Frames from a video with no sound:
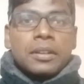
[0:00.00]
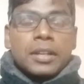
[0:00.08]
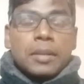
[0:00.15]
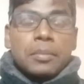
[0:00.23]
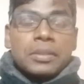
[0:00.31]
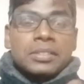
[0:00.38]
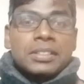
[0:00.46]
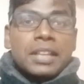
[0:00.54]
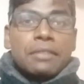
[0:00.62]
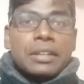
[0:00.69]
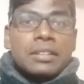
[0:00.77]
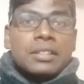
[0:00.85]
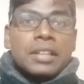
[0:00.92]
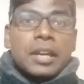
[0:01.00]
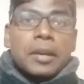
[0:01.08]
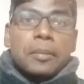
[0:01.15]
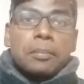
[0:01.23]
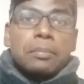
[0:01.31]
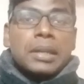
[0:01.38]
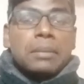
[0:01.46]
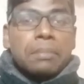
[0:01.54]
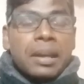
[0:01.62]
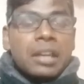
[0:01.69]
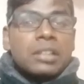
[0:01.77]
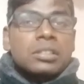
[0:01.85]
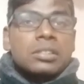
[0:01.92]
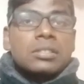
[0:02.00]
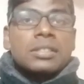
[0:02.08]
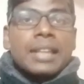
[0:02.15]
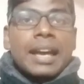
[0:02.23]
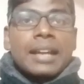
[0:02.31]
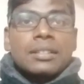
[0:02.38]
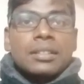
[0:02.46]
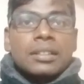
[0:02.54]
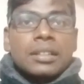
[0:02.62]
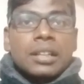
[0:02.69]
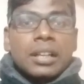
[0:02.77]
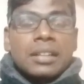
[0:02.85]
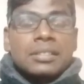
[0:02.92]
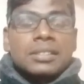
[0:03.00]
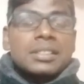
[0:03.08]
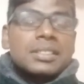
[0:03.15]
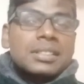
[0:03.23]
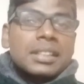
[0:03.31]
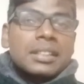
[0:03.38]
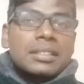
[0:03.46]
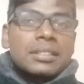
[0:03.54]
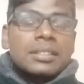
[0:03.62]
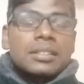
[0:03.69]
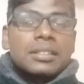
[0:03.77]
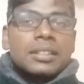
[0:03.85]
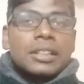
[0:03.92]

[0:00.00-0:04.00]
Number 7, be patient and consistent.